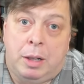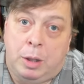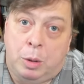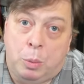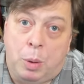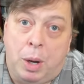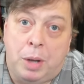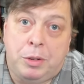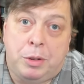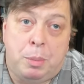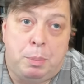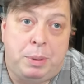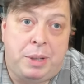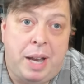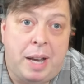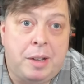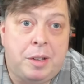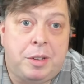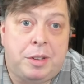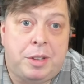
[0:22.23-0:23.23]
You want some
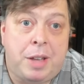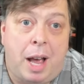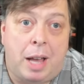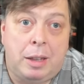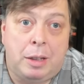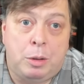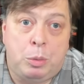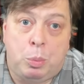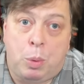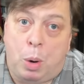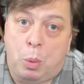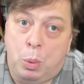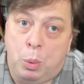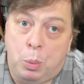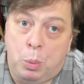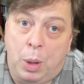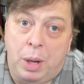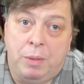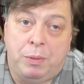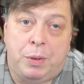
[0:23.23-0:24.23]
potato salad while we
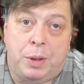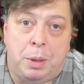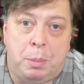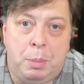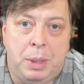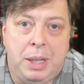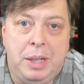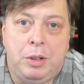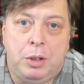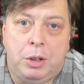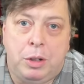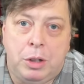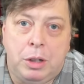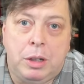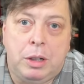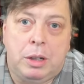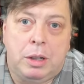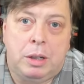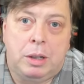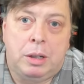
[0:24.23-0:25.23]
wait for the meat to
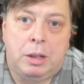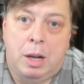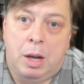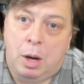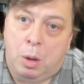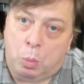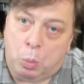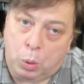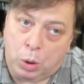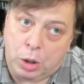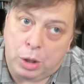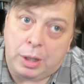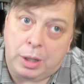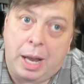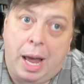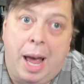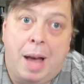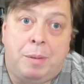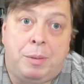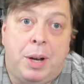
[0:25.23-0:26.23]
cook? We're going to
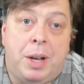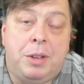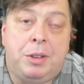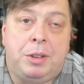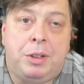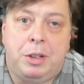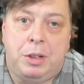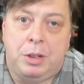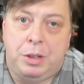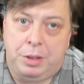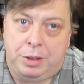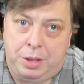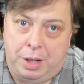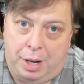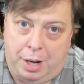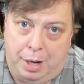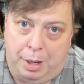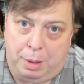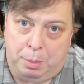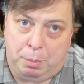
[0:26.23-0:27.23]
have us a good
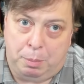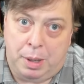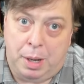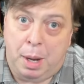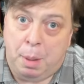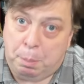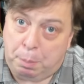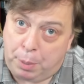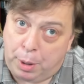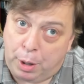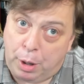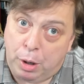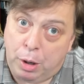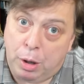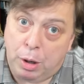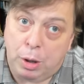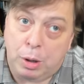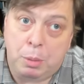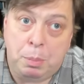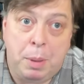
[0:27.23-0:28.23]
time.
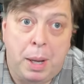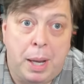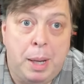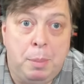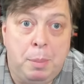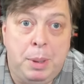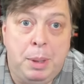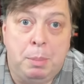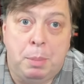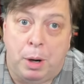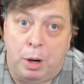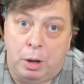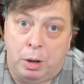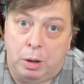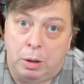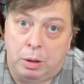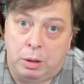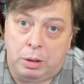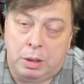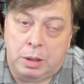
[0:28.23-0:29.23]
Burn, baby,
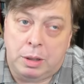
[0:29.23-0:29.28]
burn.